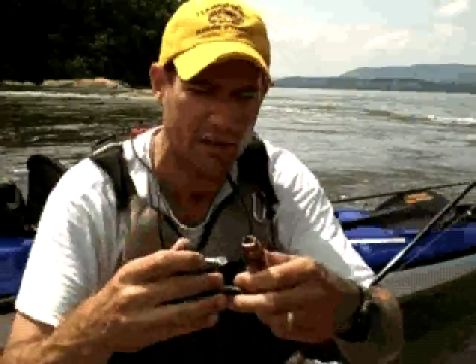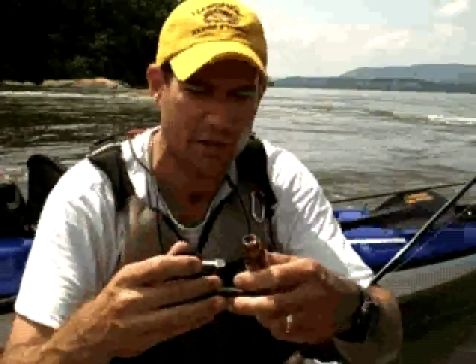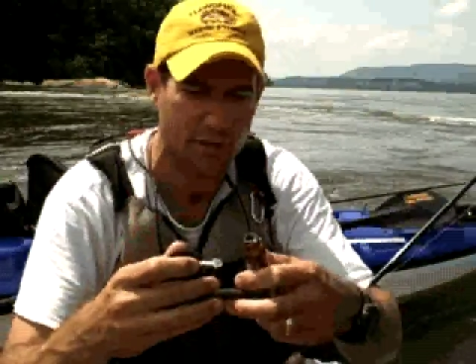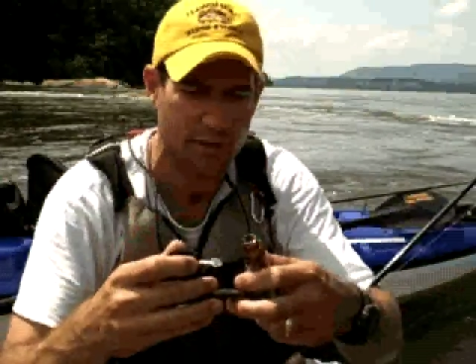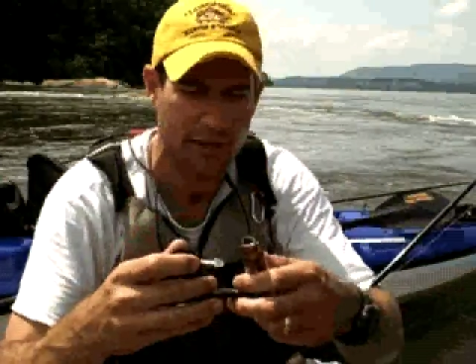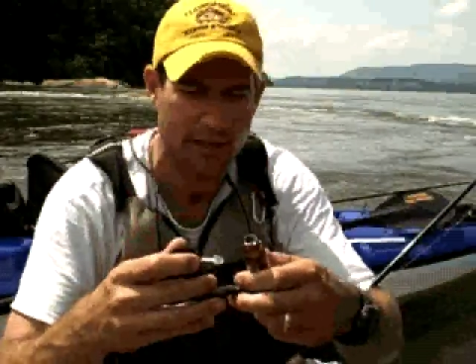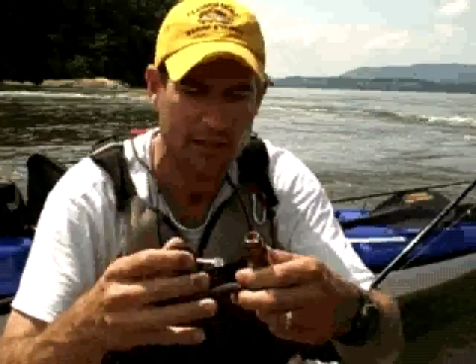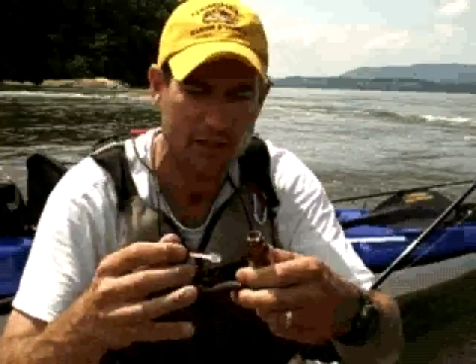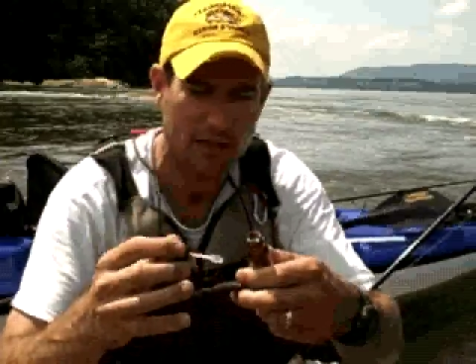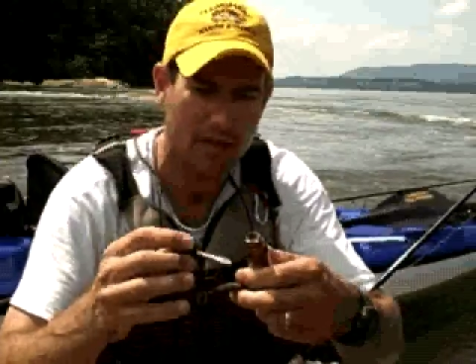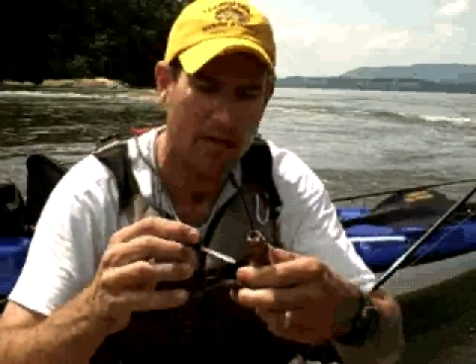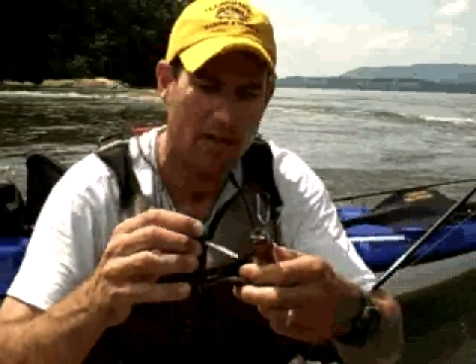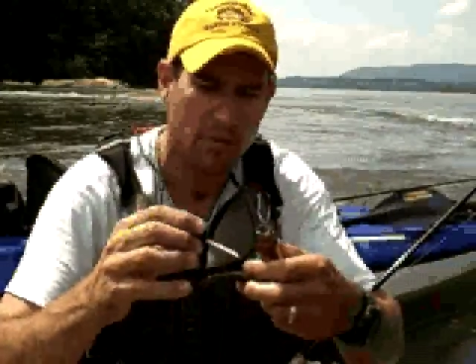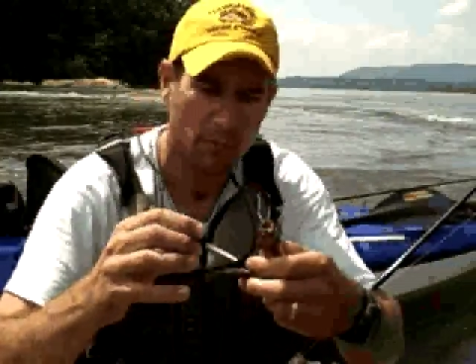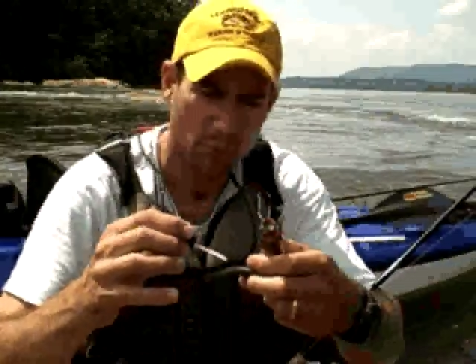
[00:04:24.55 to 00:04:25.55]
do this.
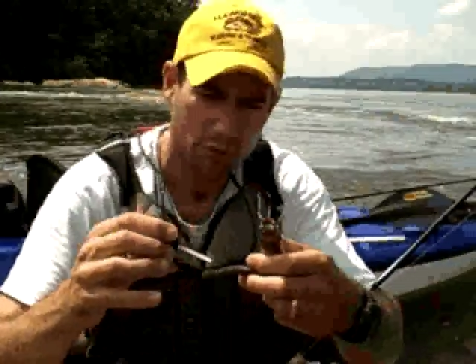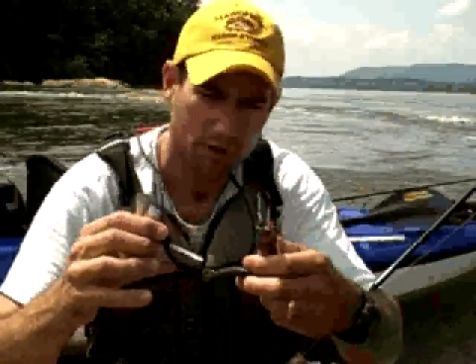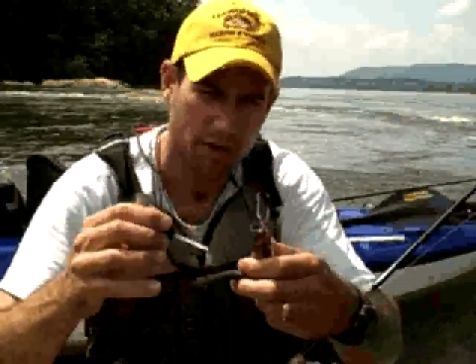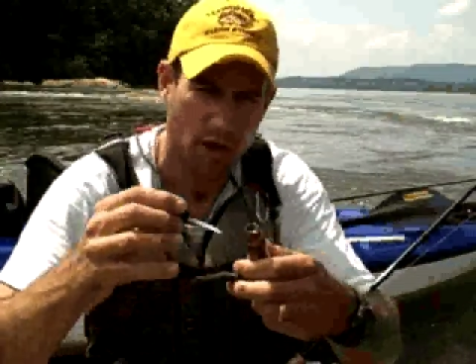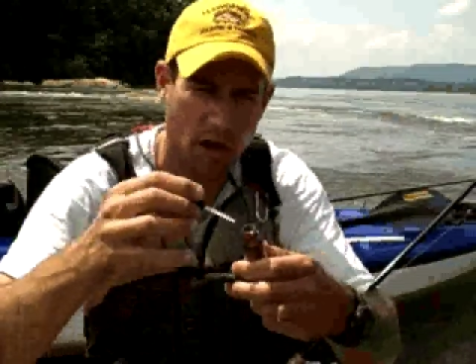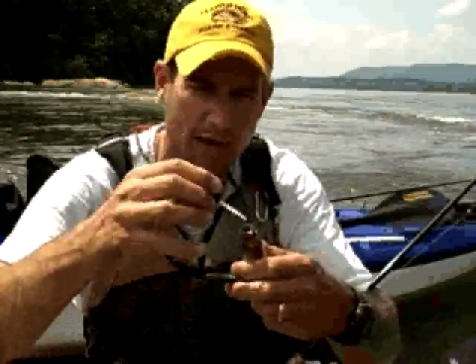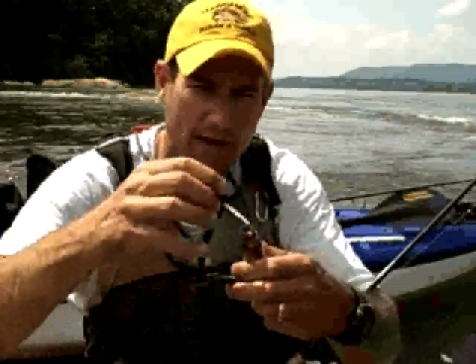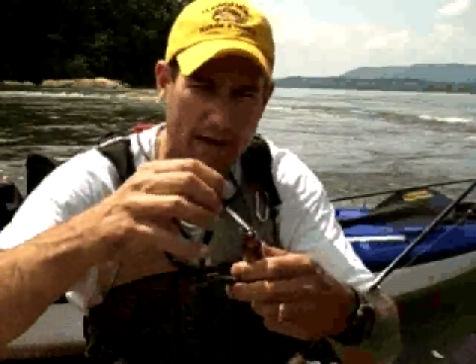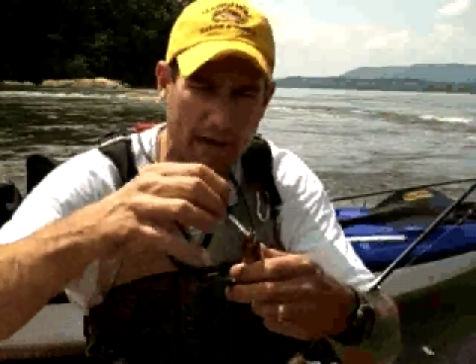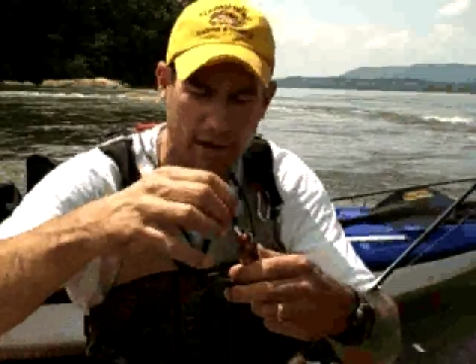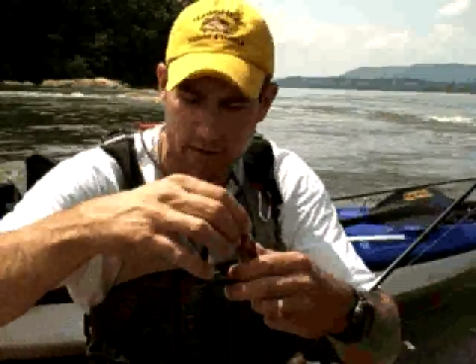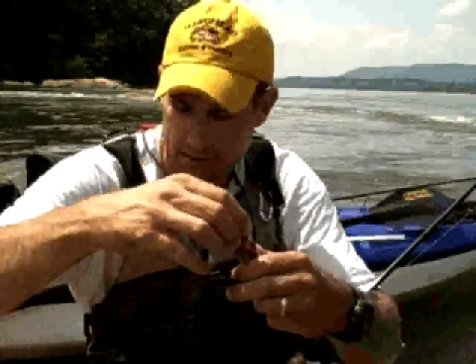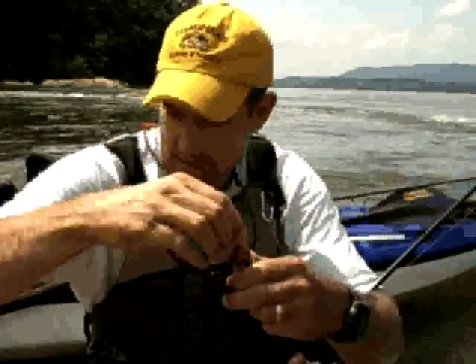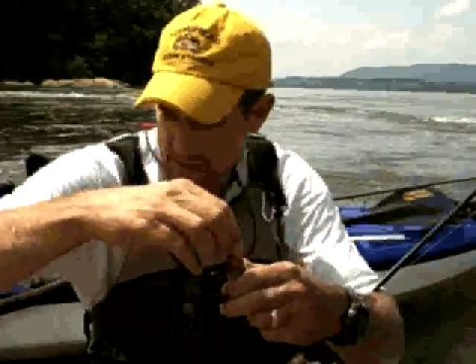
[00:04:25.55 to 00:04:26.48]
Put it on there,